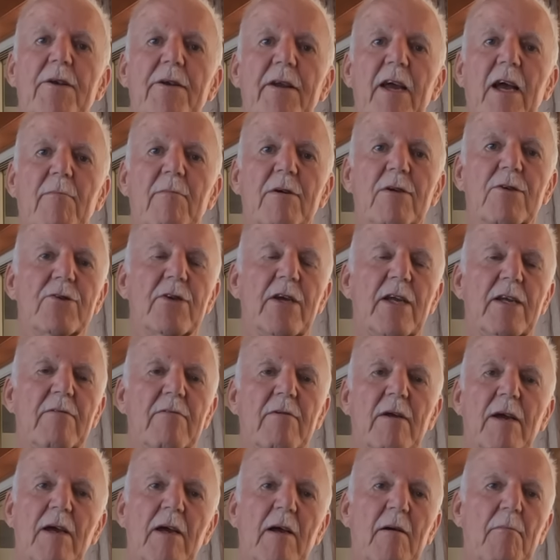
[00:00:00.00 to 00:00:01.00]
damage.
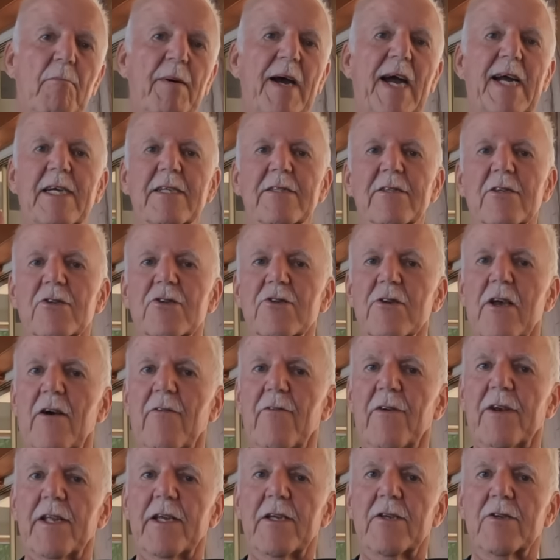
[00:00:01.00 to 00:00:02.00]
And back in the
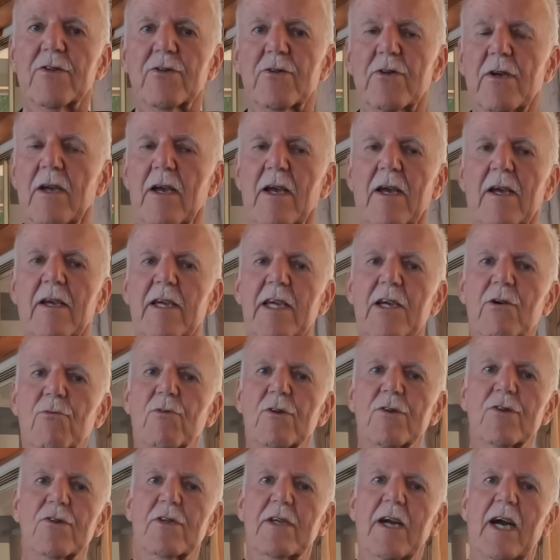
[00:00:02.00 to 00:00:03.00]
70s, it
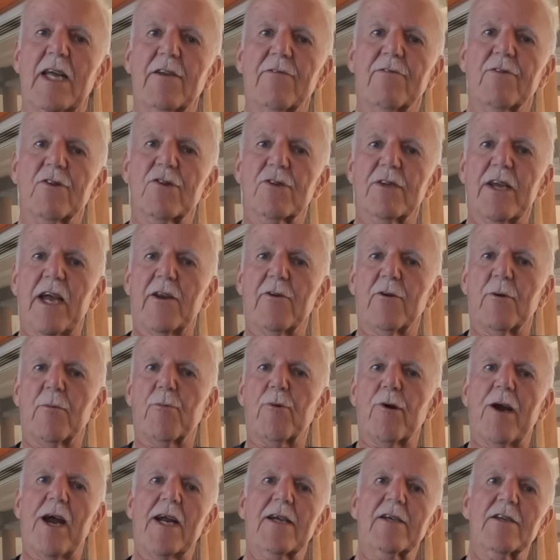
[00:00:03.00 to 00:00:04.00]
was kind of a standard
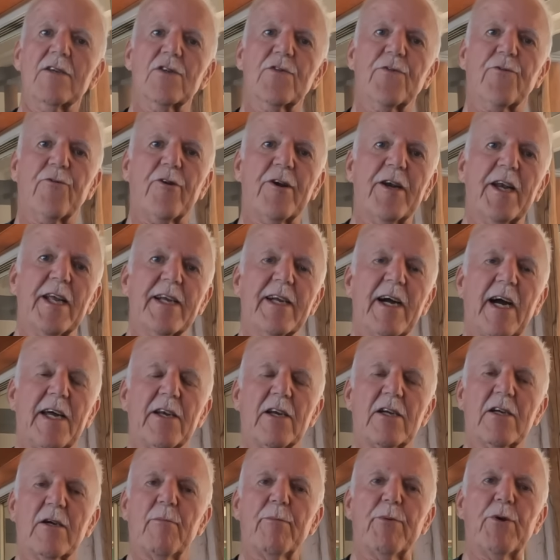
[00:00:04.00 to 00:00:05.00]
practice for any kind
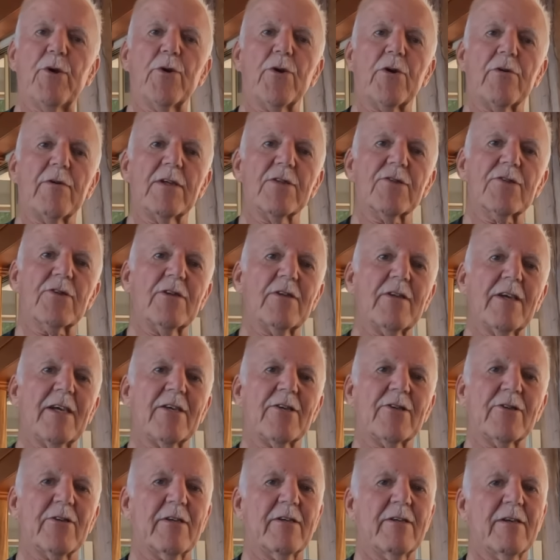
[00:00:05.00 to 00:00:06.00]
of computer
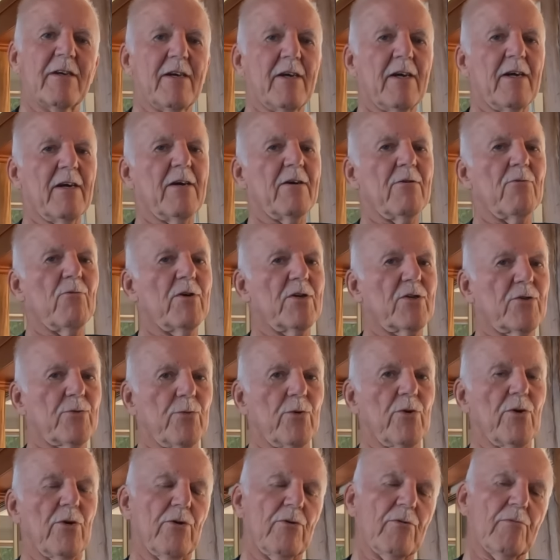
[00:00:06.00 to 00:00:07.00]
installation, which
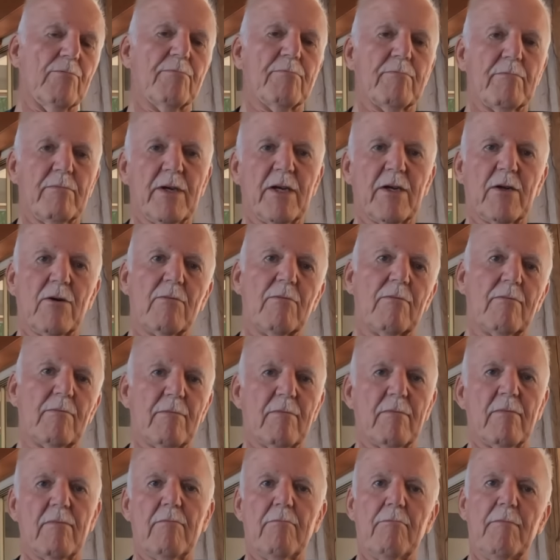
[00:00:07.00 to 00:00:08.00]
were, you know,
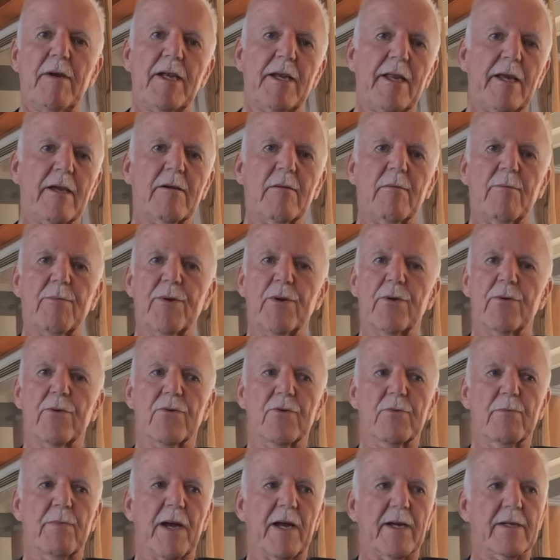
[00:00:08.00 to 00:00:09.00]
mini
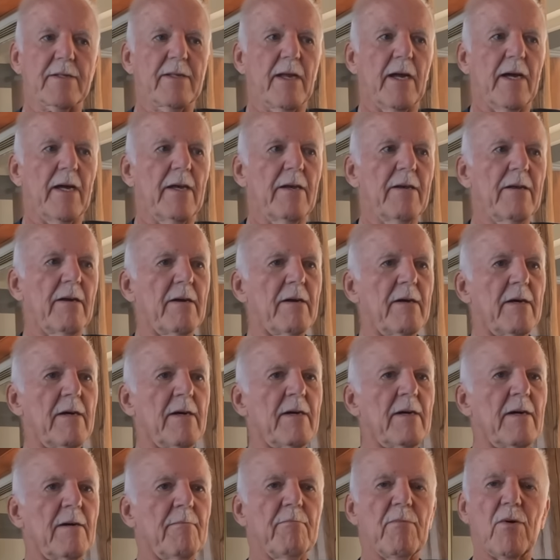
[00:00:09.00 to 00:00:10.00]
computers back then,
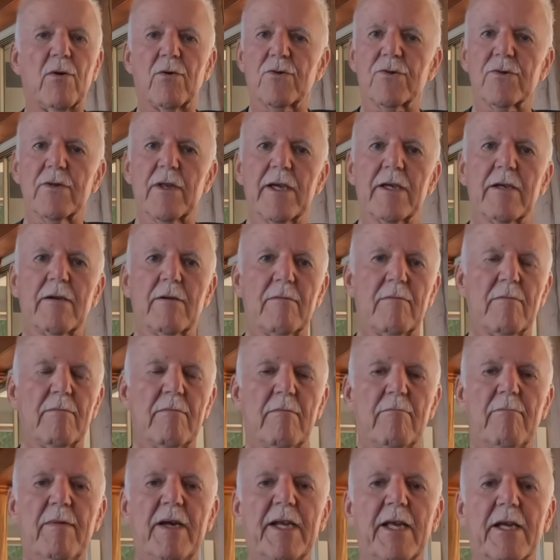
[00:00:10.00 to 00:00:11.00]
mostly
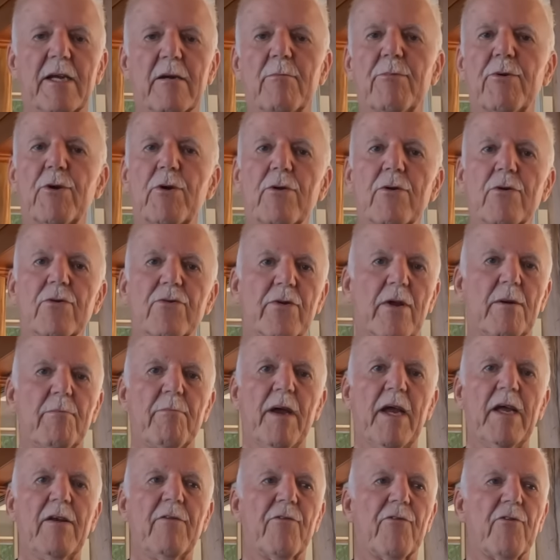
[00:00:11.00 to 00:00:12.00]
mini computers
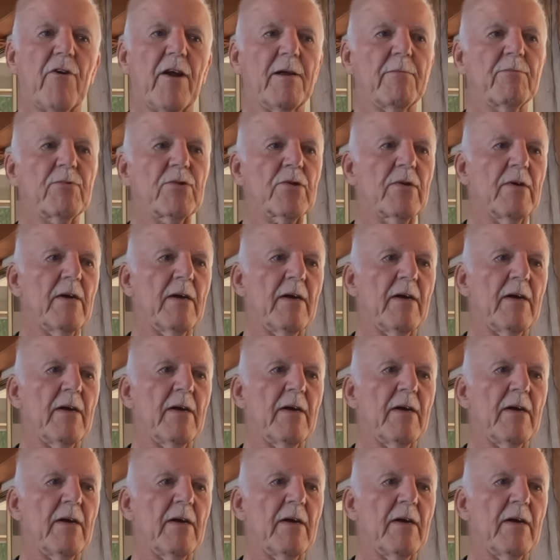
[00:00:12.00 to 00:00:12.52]
and mainframes,